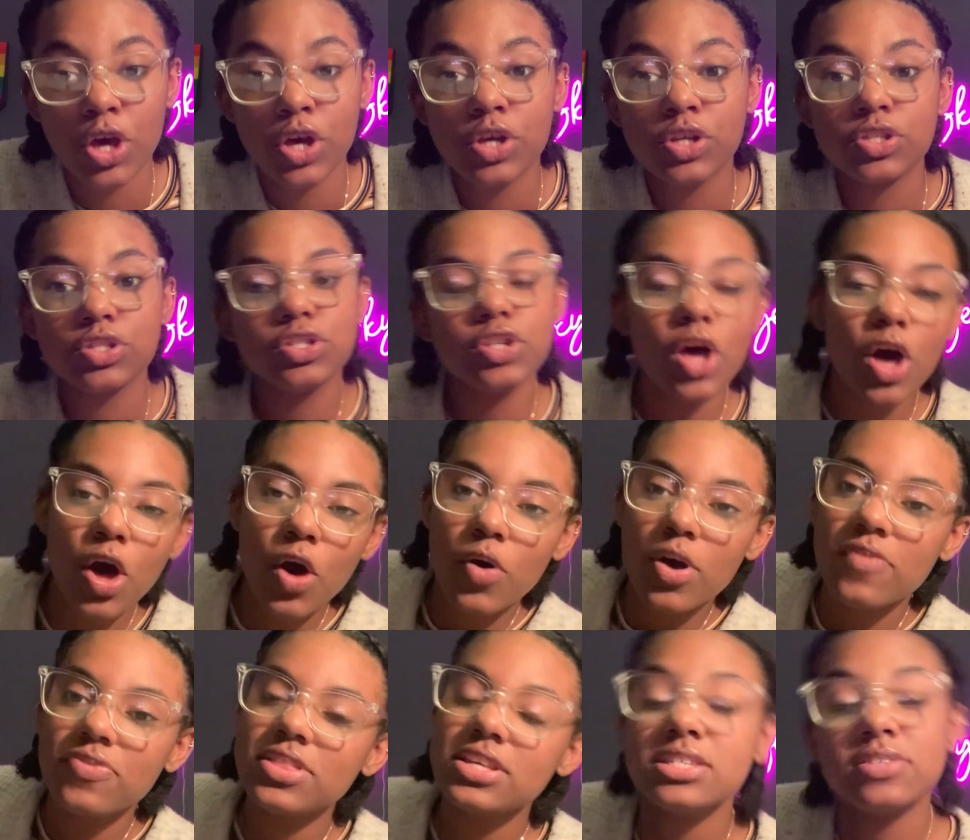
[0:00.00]
So
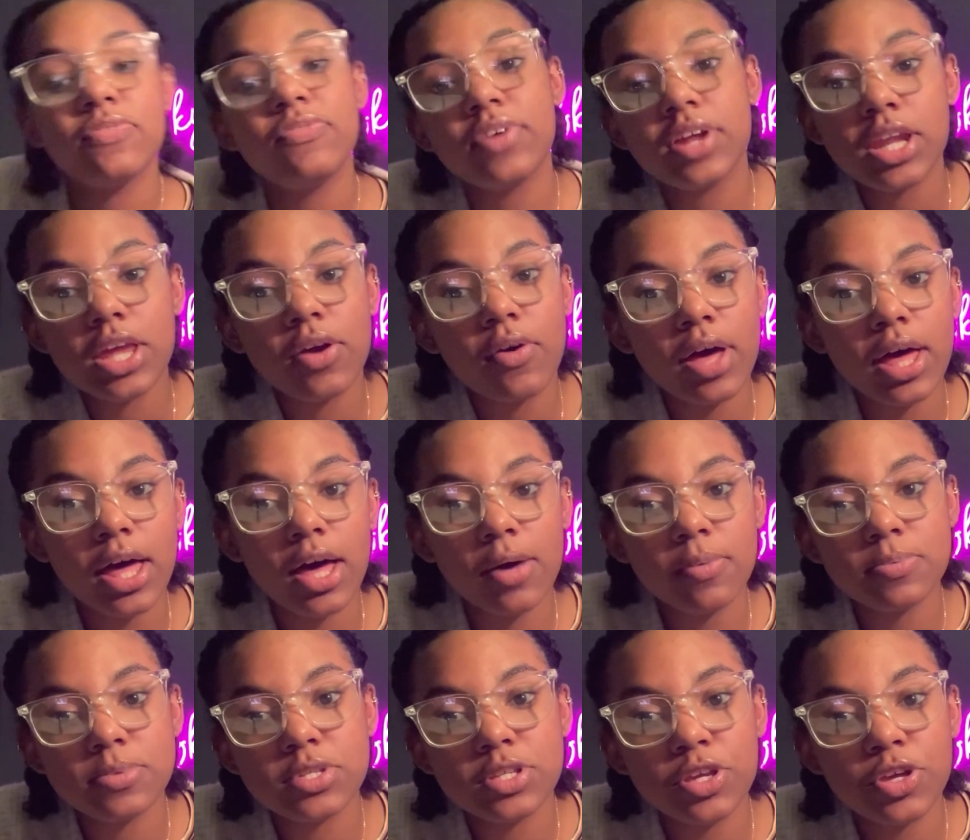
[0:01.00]
if this video
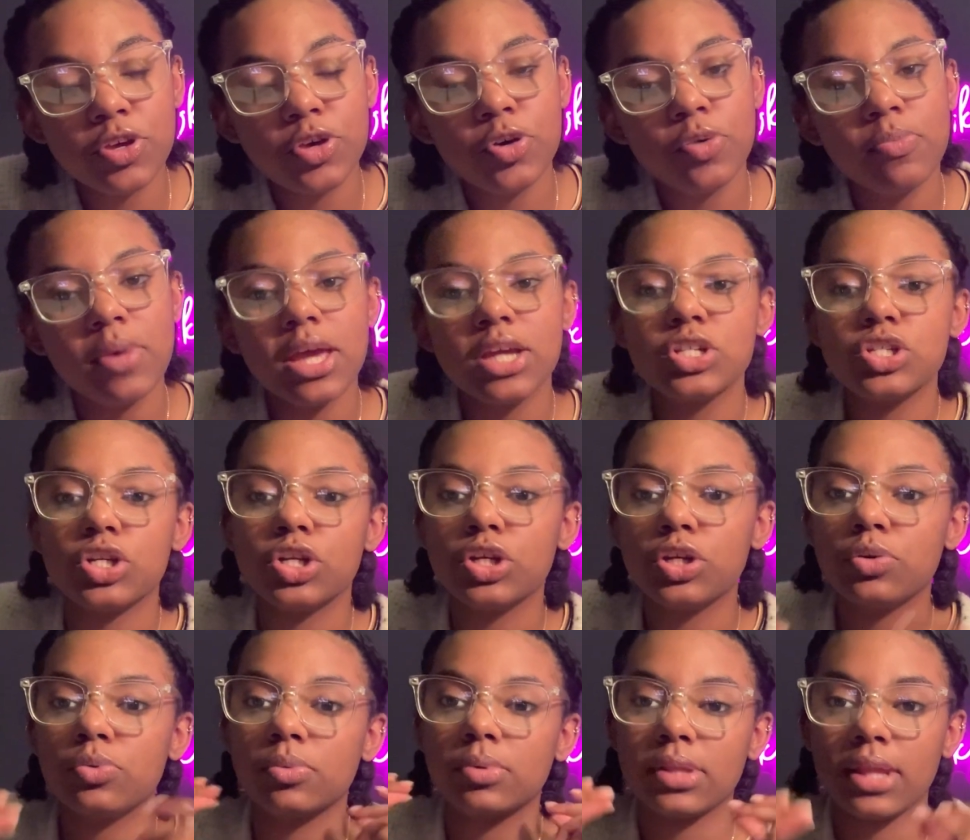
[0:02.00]
helped you, make sure
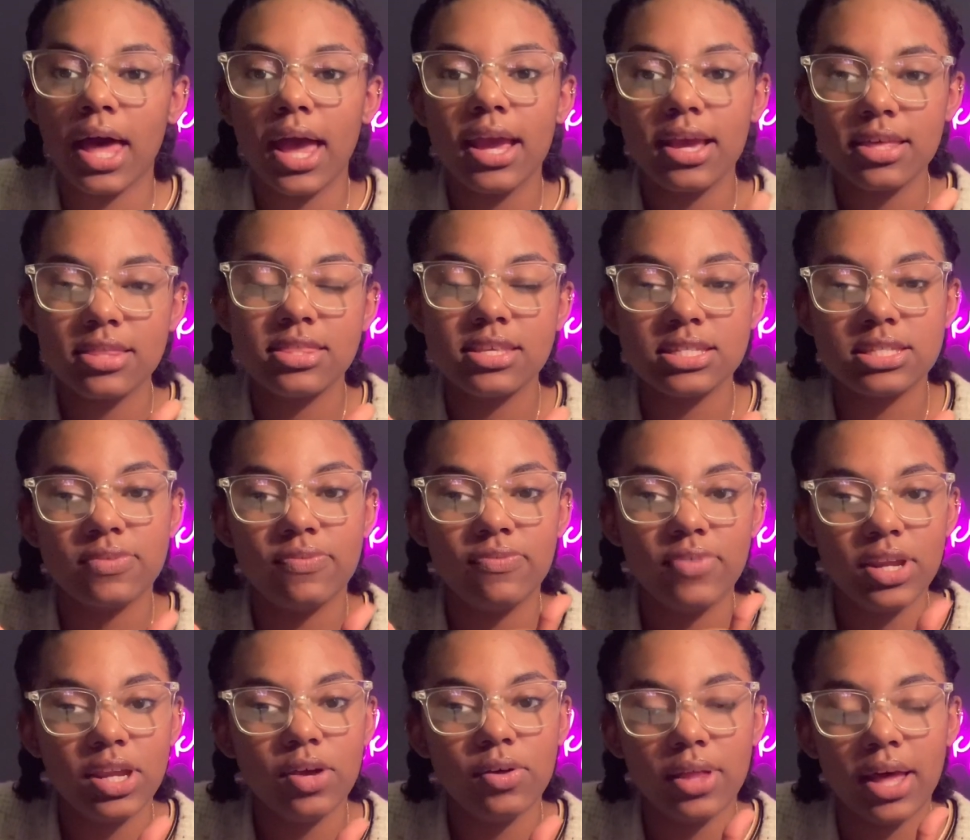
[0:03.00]
you like this
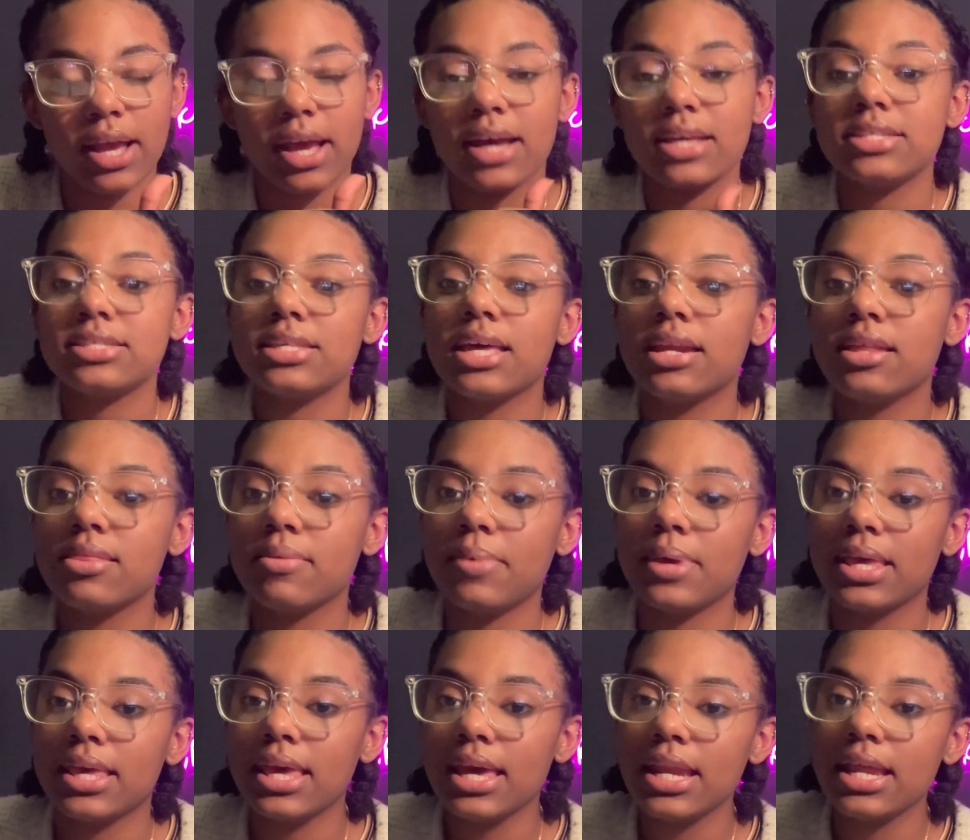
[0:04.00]
video, like I said in the
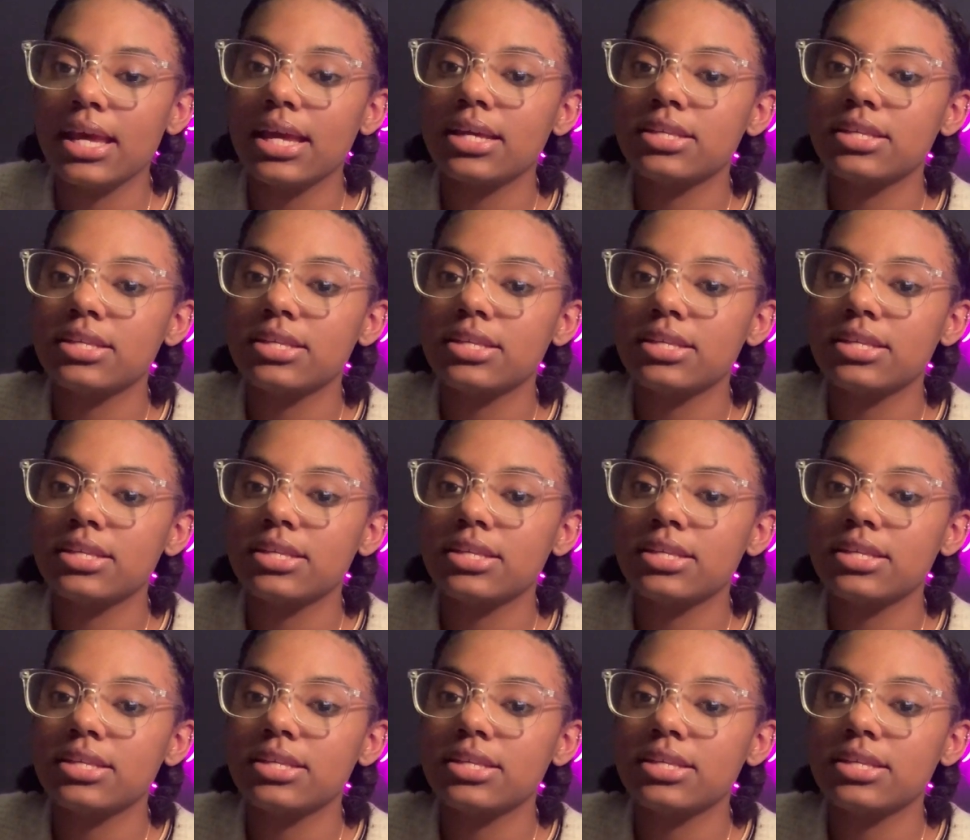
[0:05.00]
beginning,